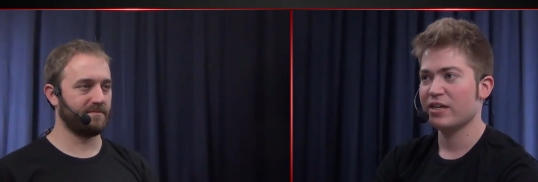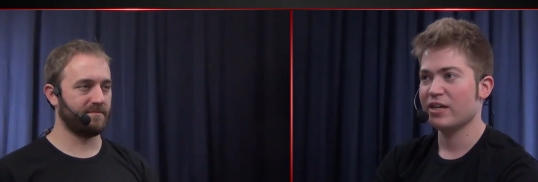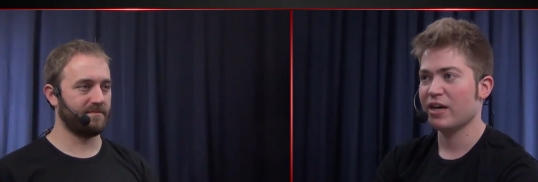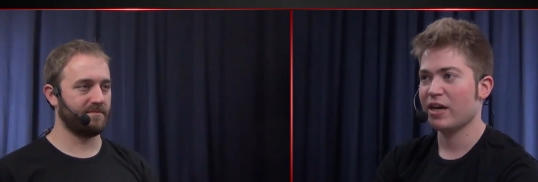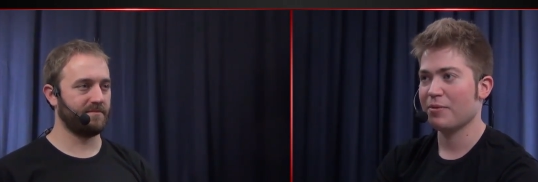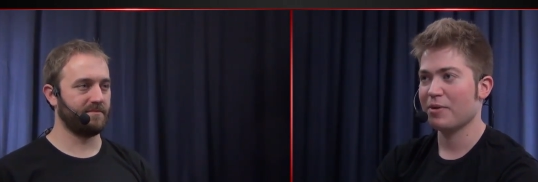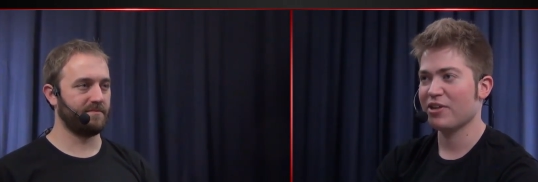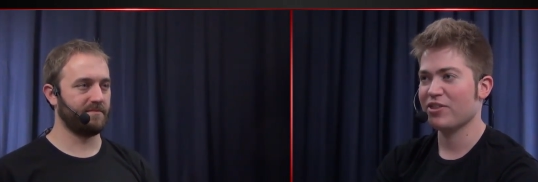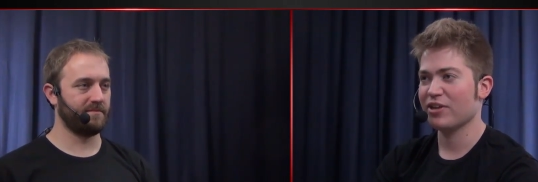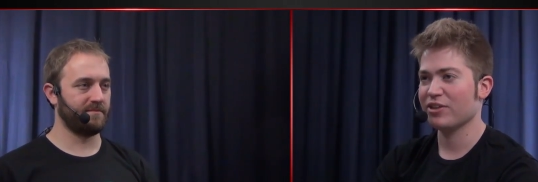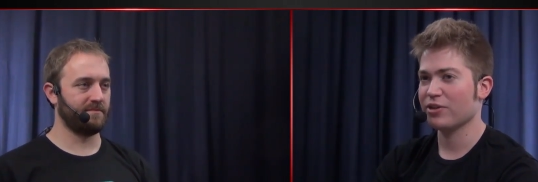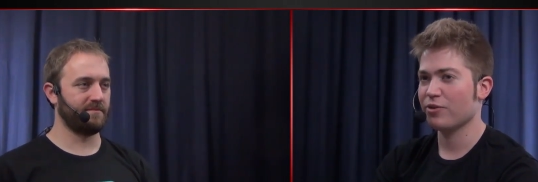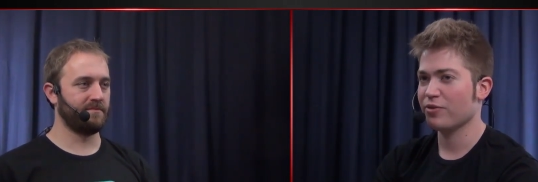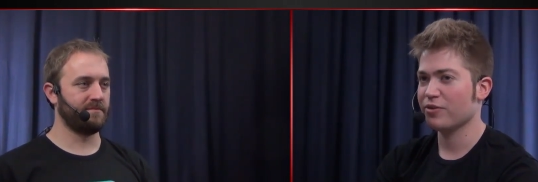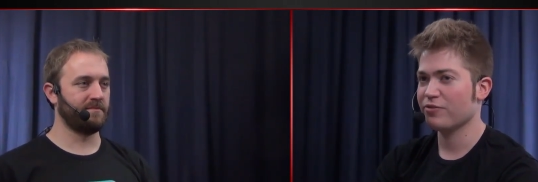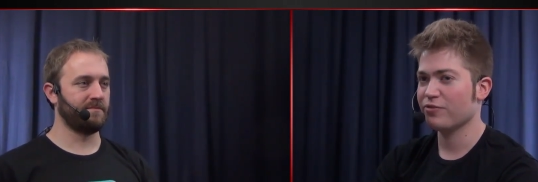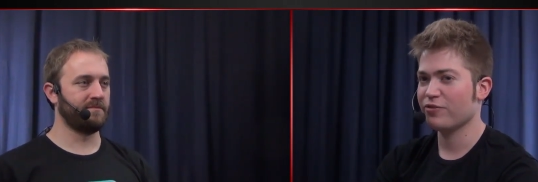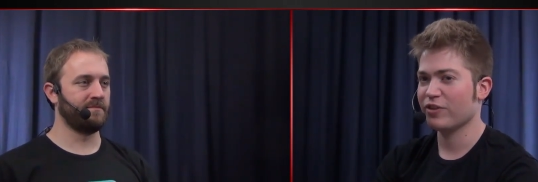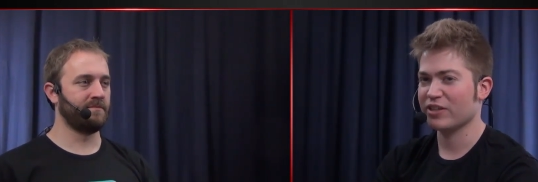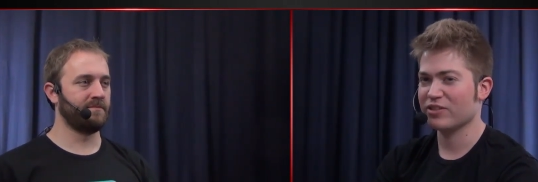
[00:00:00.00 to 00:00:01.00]
Speaker 1: Um, I think that
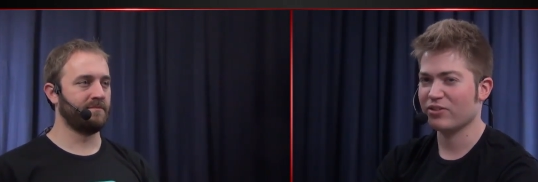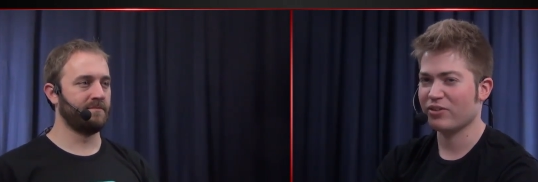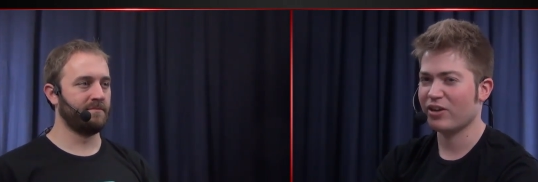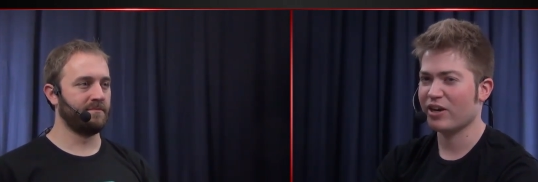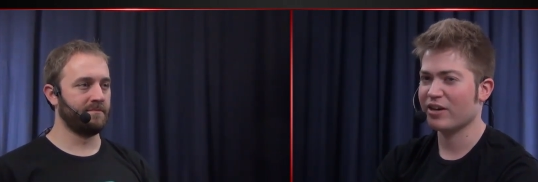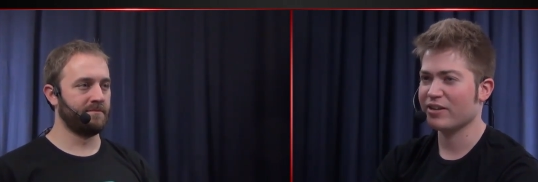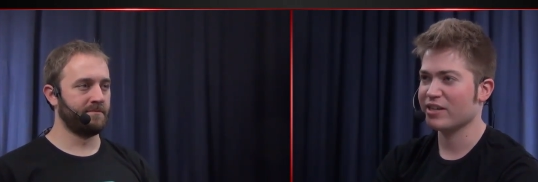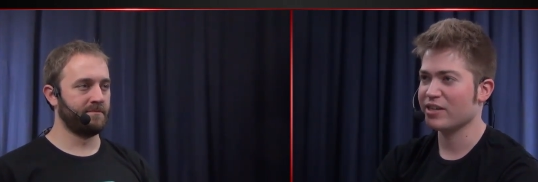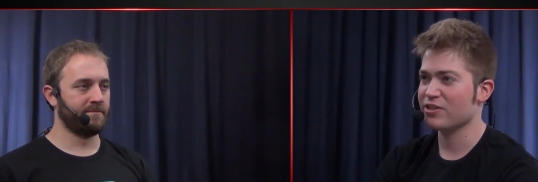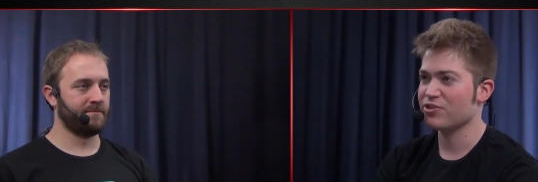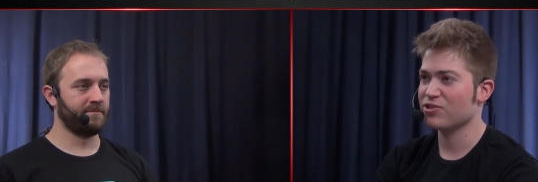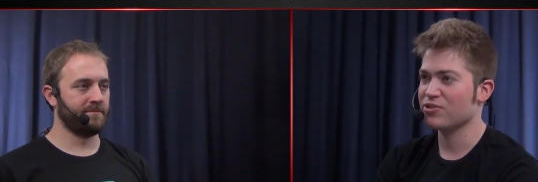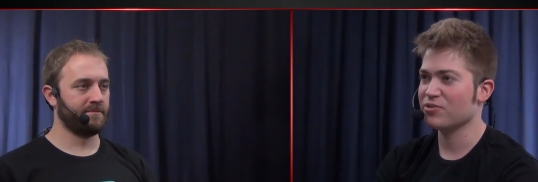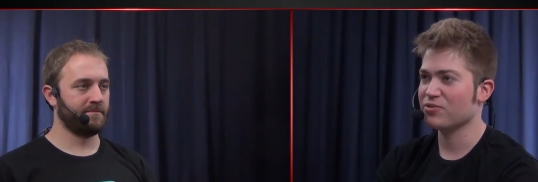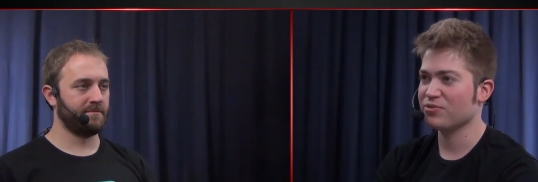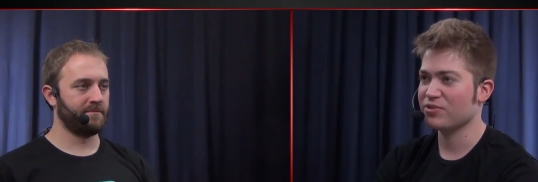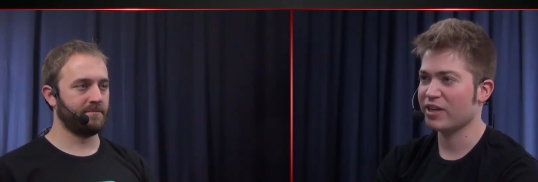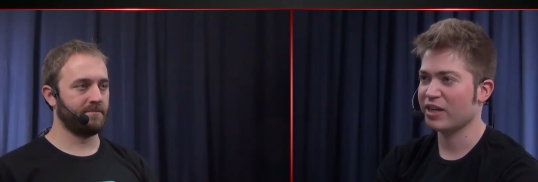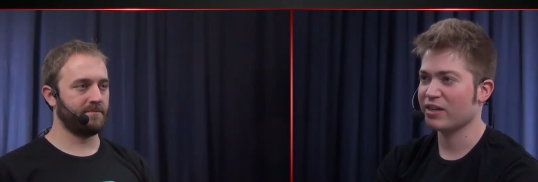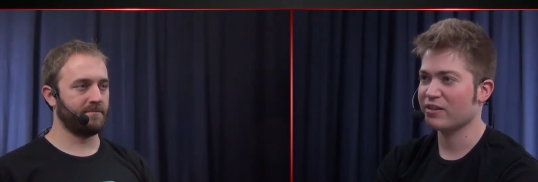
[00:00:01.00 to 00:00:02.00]
would fix a lot of the
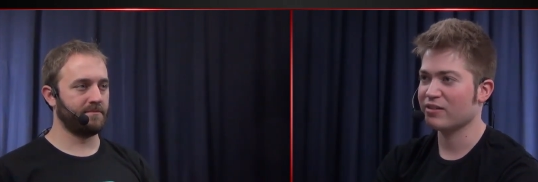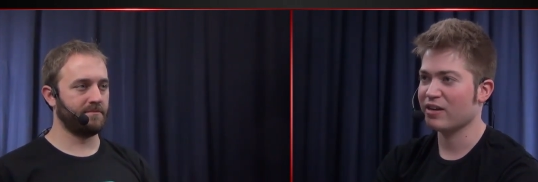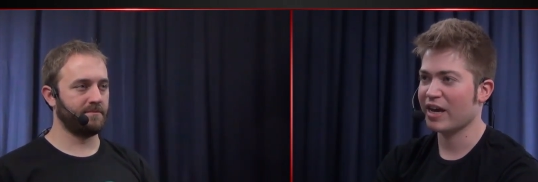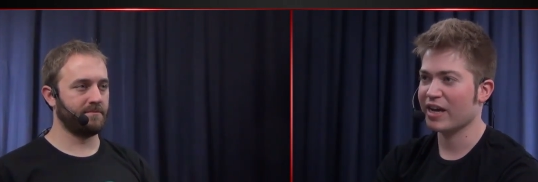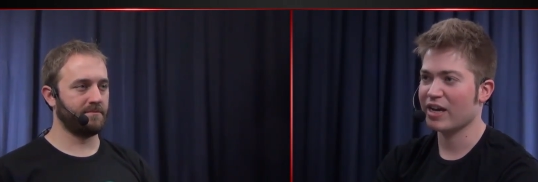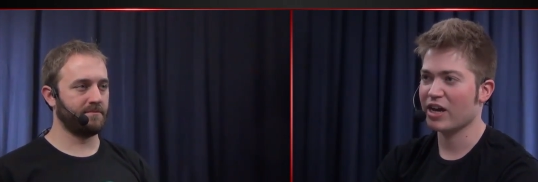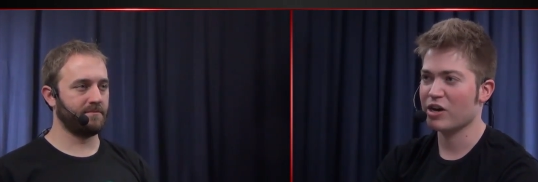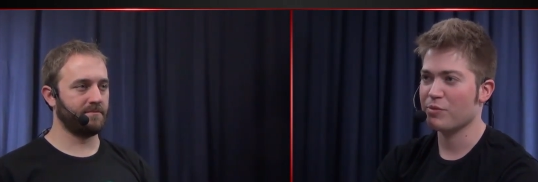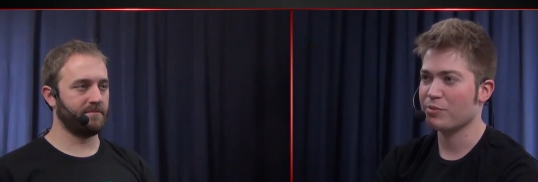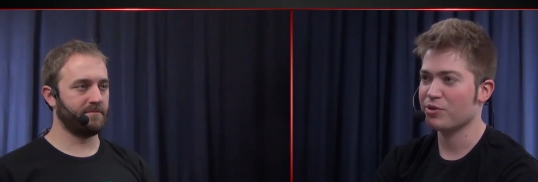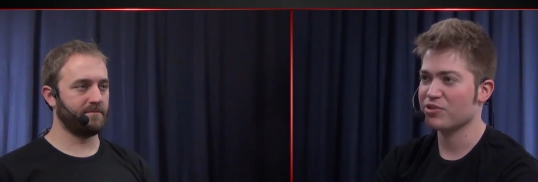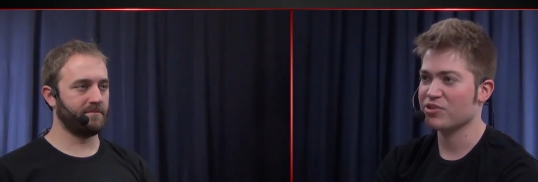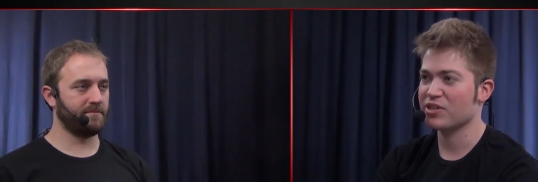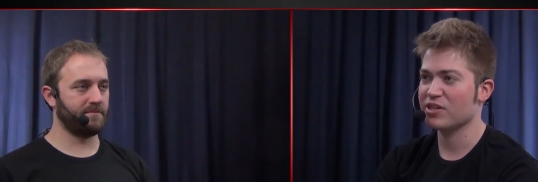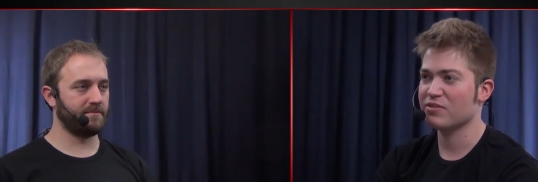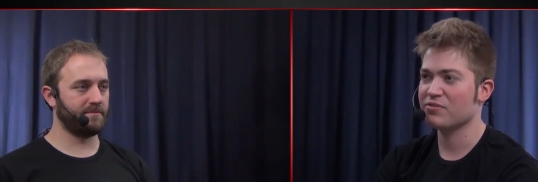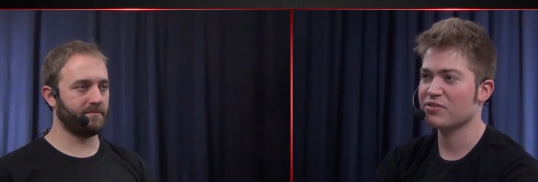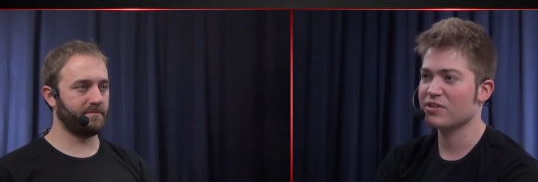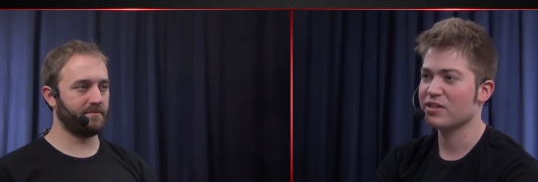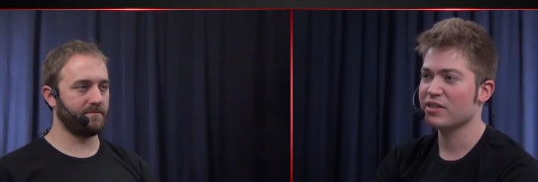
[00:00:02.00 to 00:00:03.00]
issues that I kind of
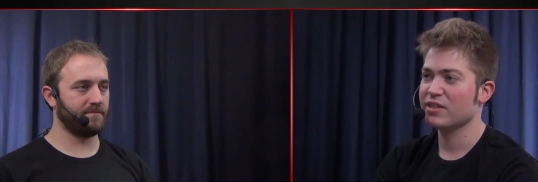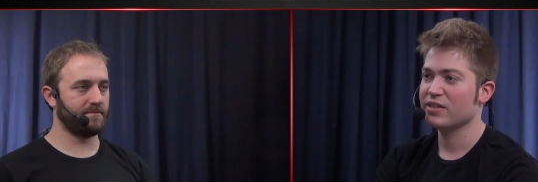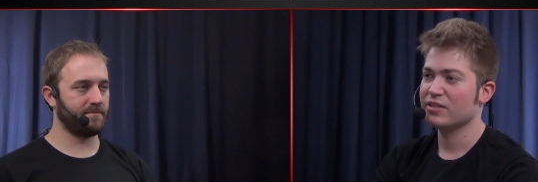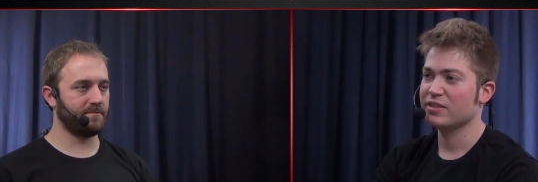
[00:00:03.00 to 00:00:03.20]
perceived.